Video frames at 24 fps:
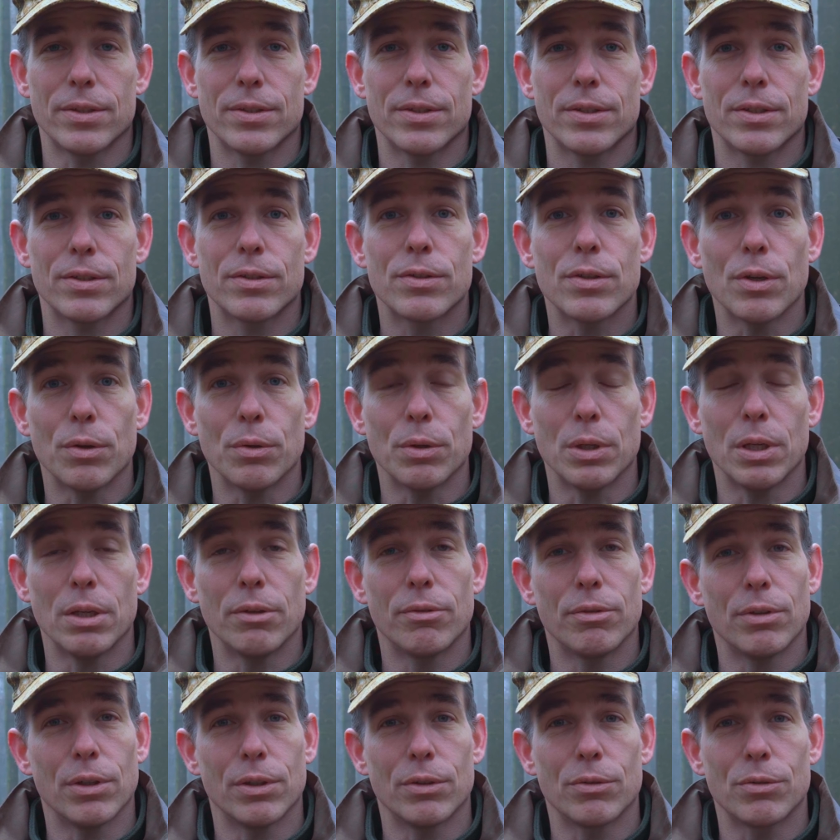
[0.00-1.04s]
So
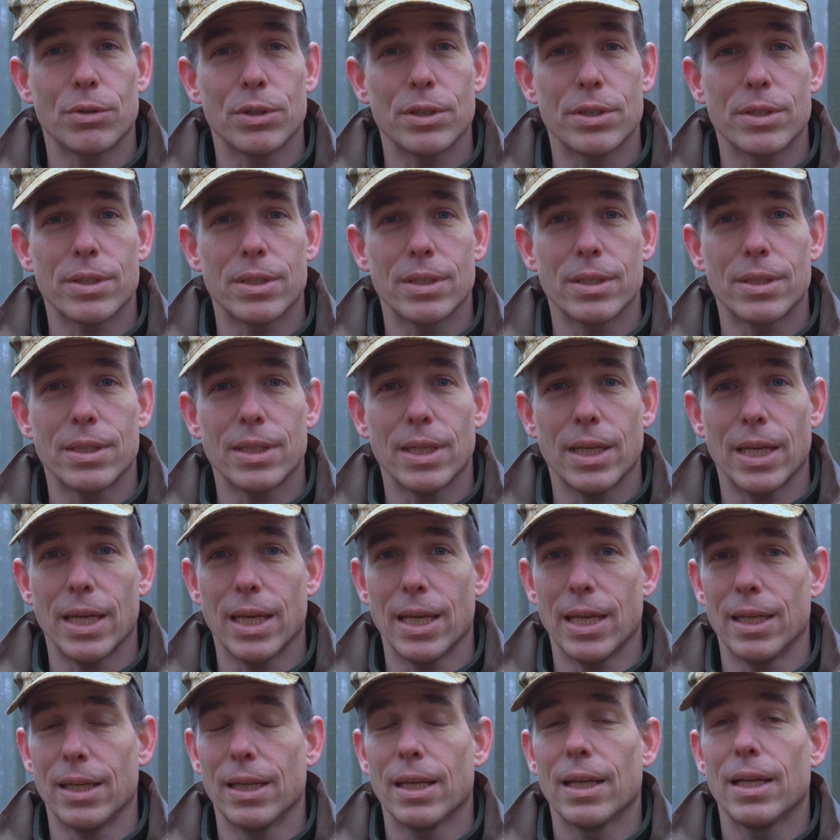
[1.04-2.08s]
if you're interested
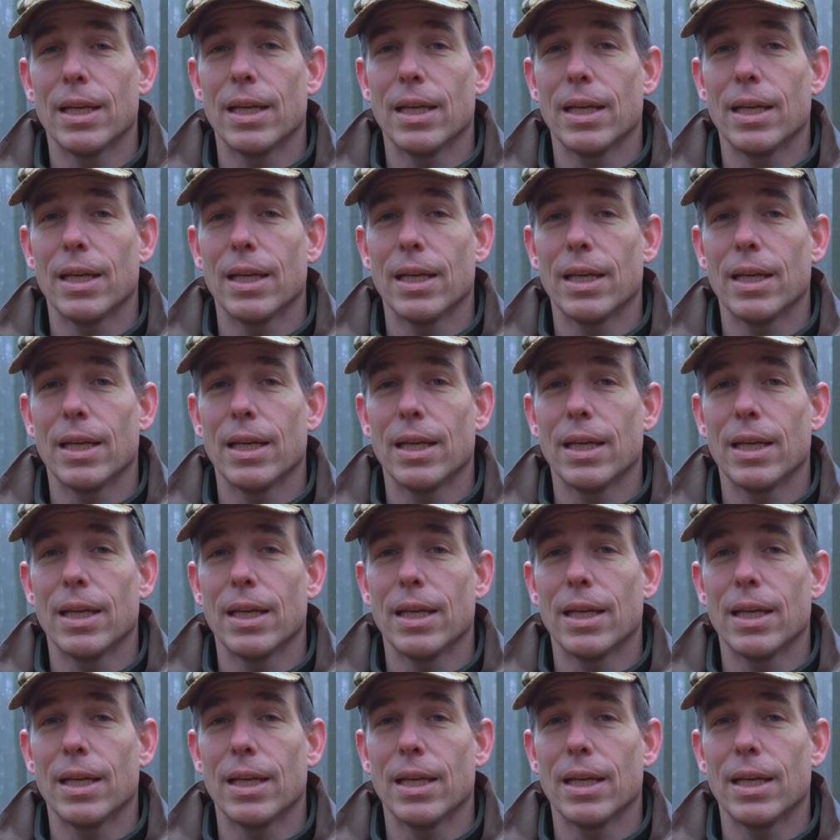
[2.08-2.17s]
in